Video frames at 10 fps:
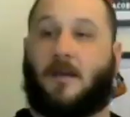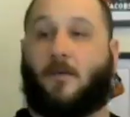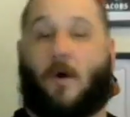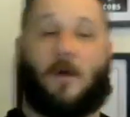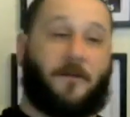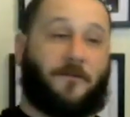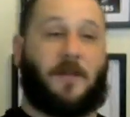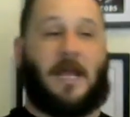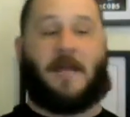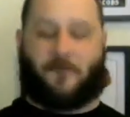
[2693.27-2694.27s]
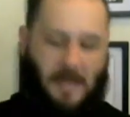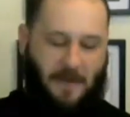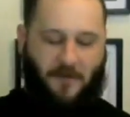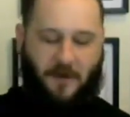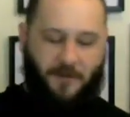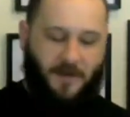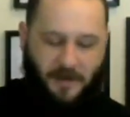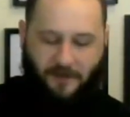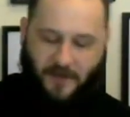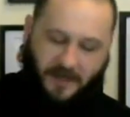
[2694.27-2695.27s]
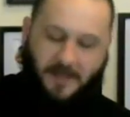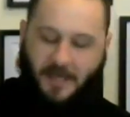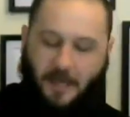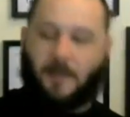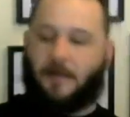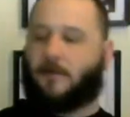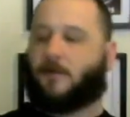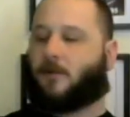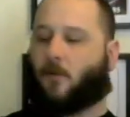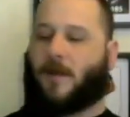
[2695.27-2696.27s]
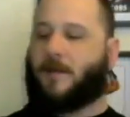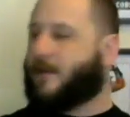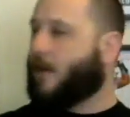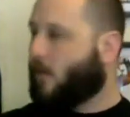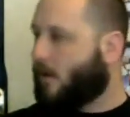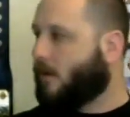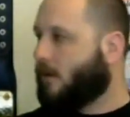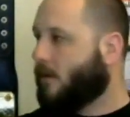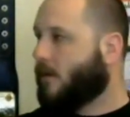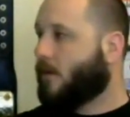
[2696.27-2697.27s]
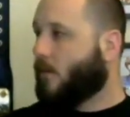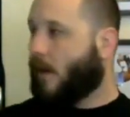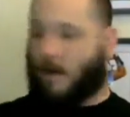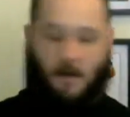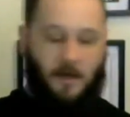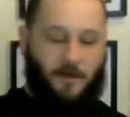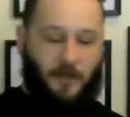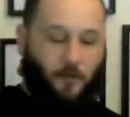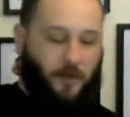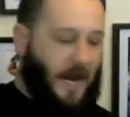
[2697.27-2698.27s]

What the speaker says: Well, if they continue to do it the way that they were, where you would